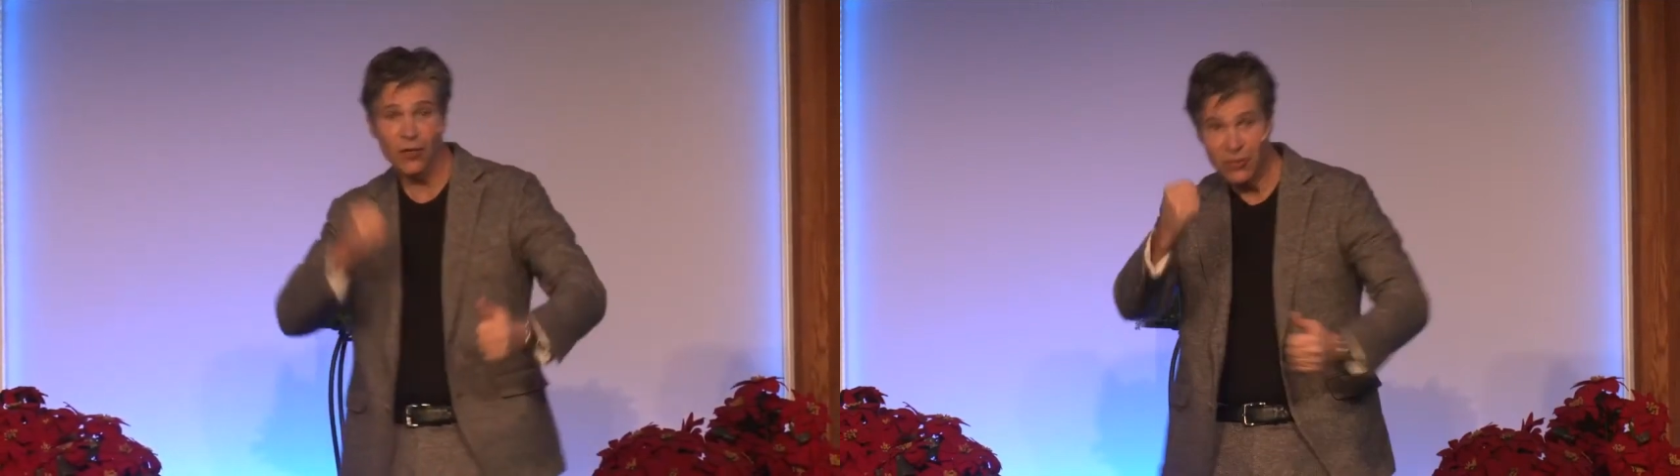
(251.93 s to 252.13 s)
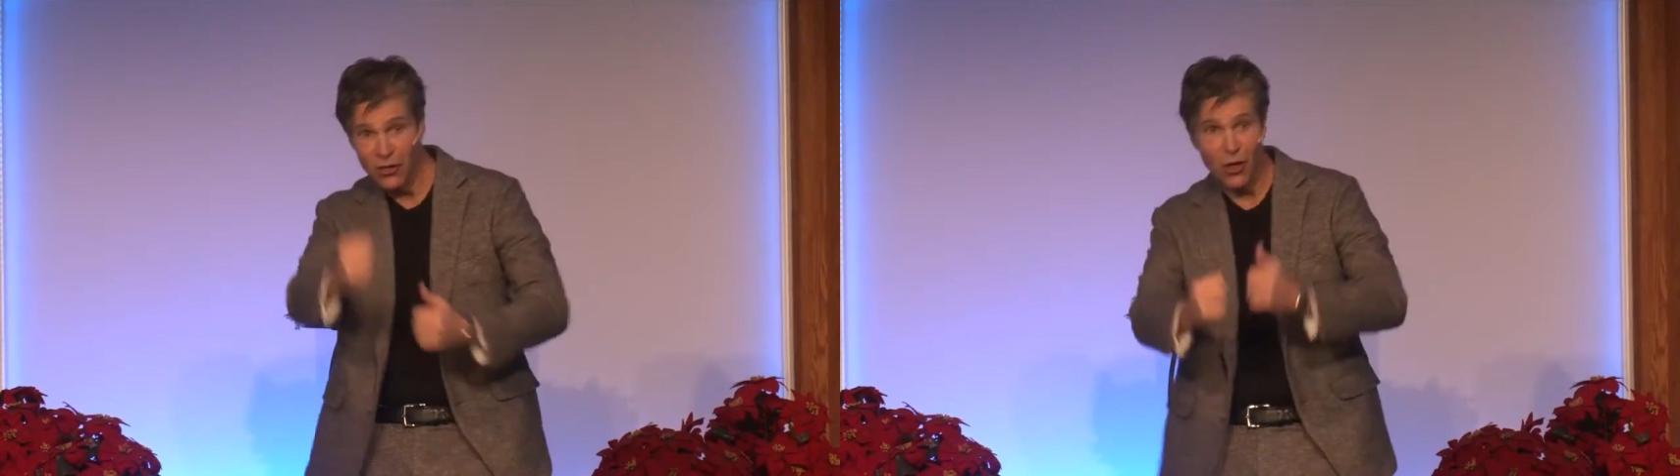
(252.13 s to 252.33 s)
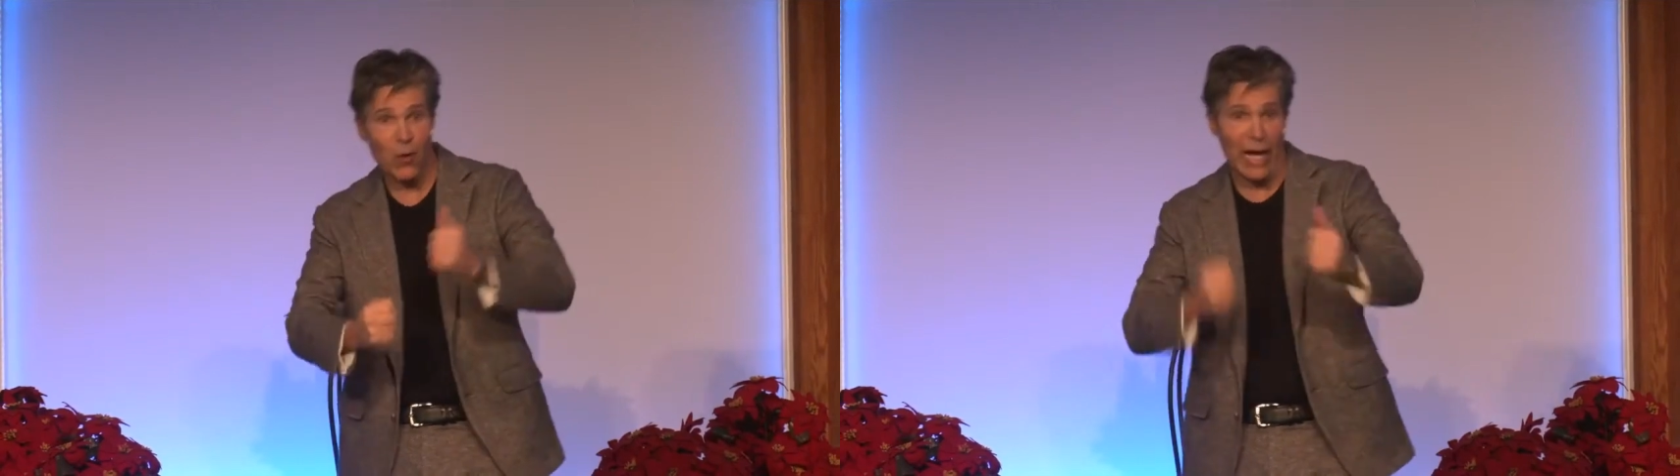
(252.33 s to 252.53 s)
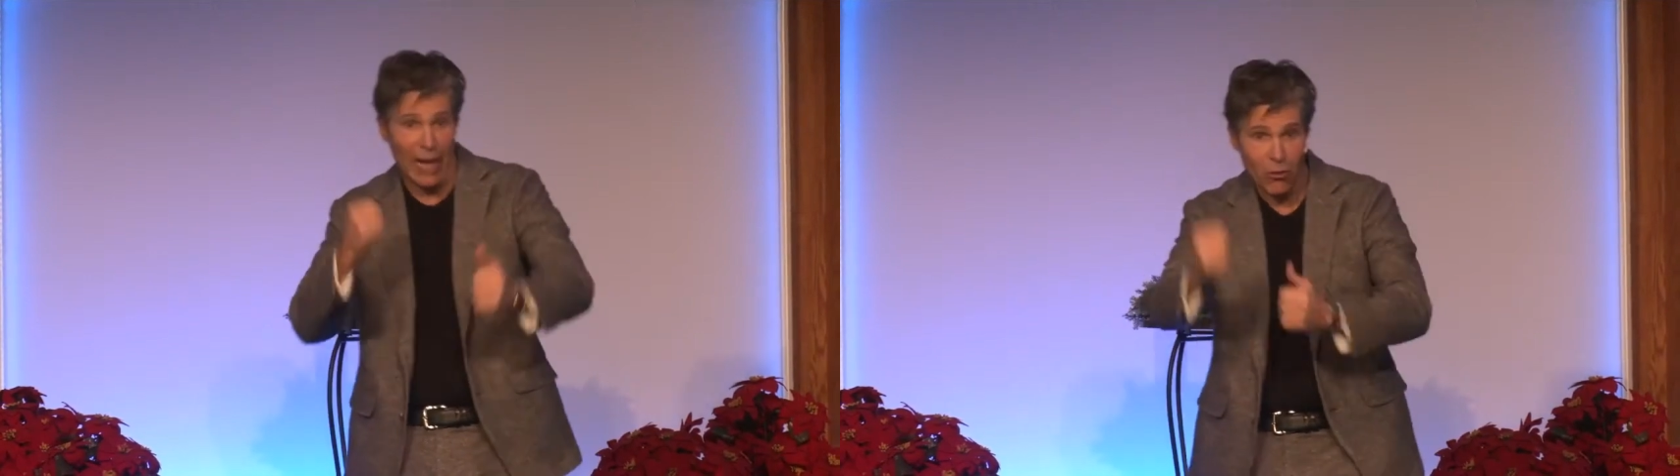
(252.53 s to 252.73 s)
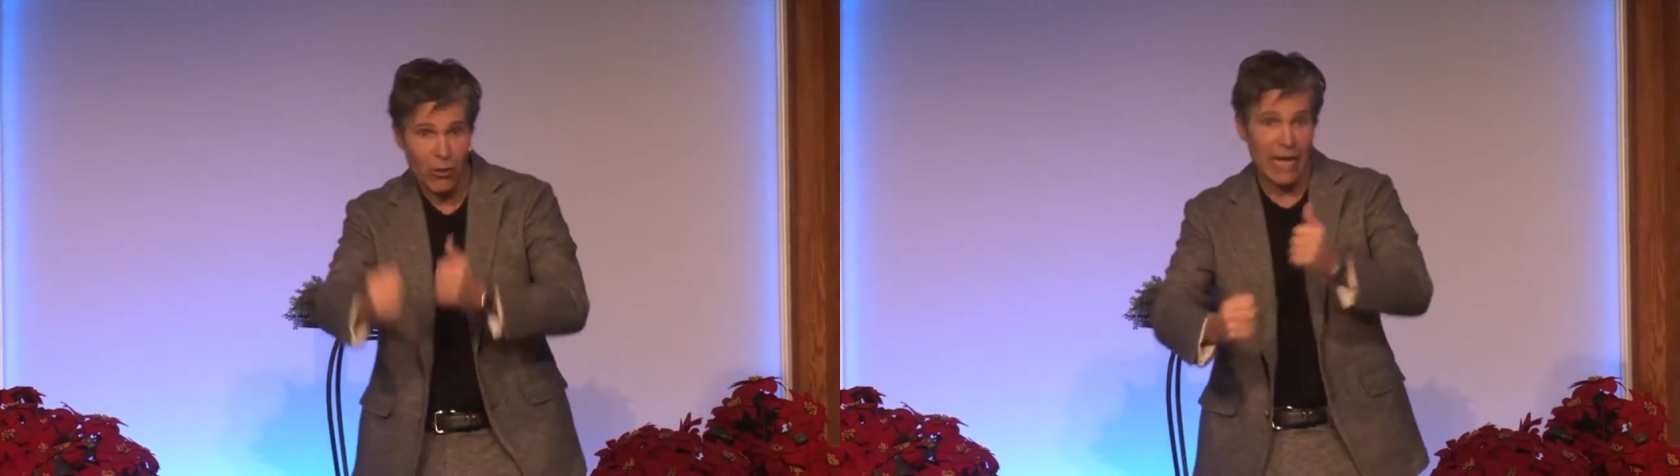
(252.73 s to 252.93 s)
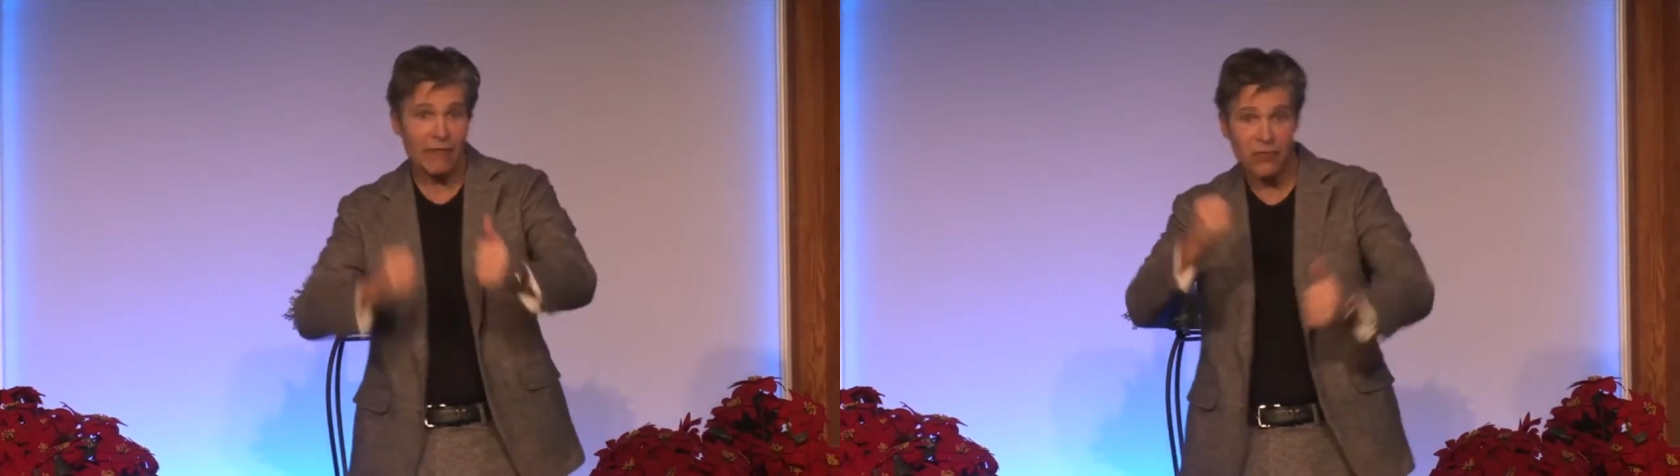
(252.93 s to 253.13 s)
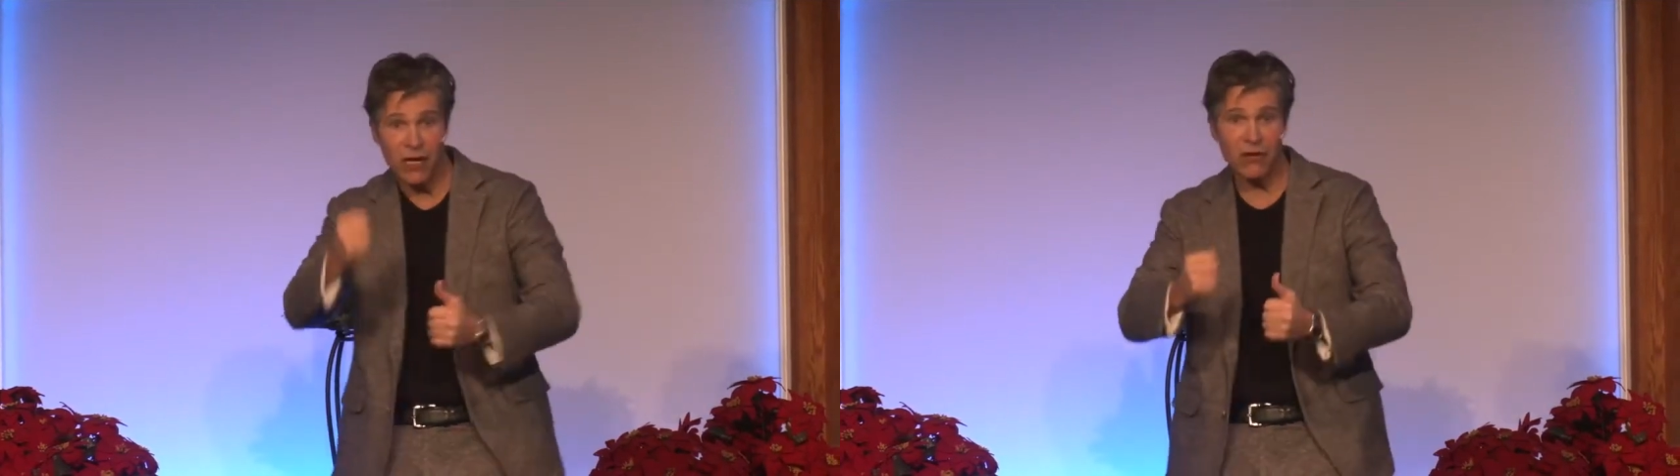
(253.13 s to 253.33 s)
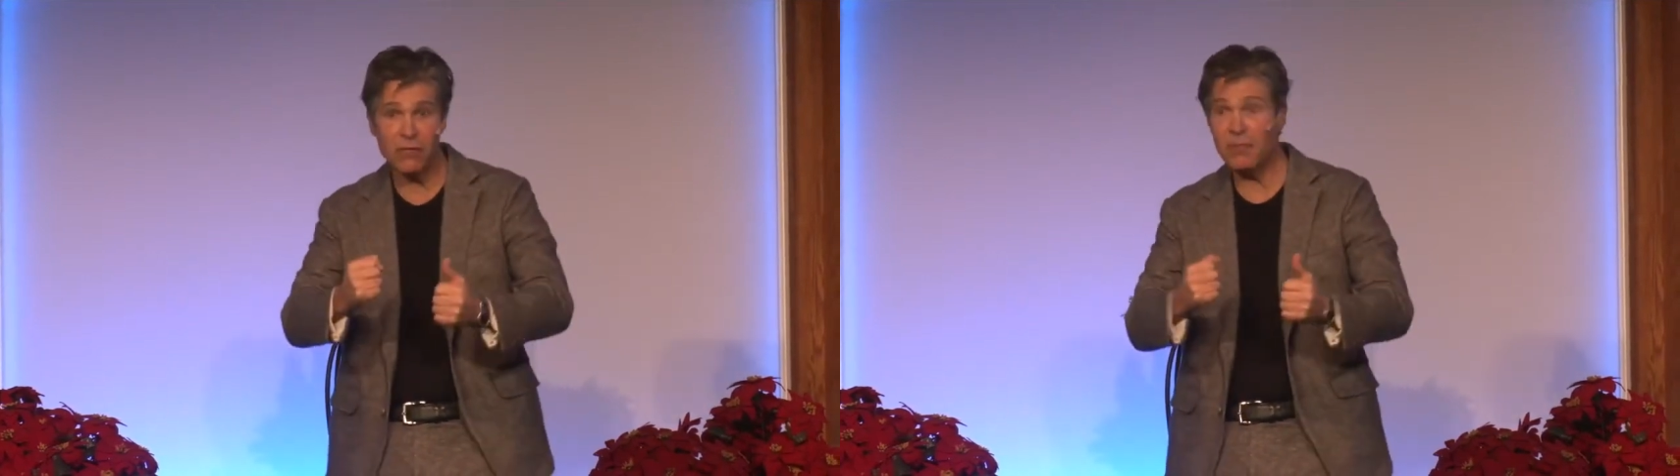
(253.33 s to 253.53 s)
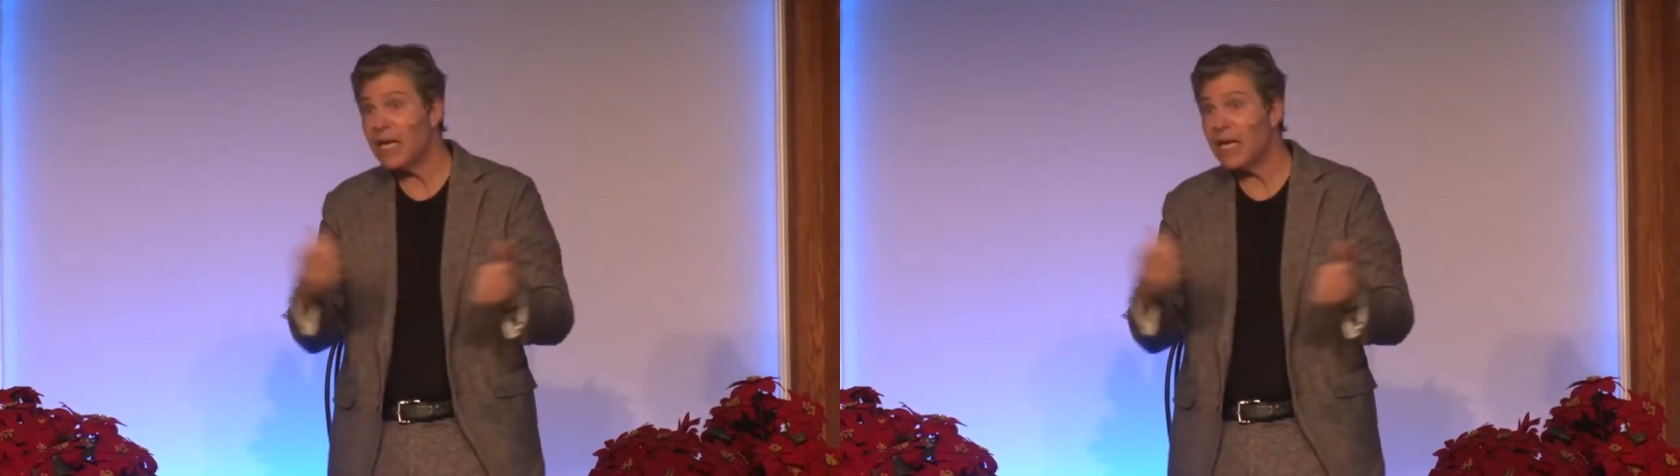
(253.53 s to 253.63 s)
hour after hour to